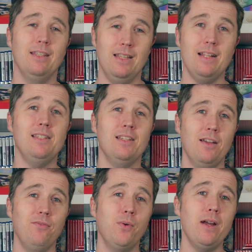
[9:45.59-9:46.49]
That's a
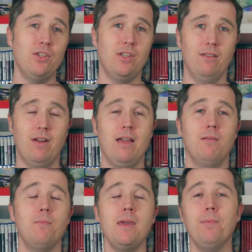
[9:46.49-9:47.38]
tough question,
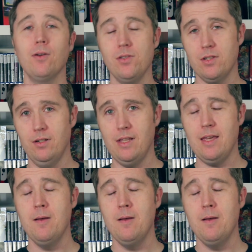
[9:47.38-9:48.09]
right? Me personally,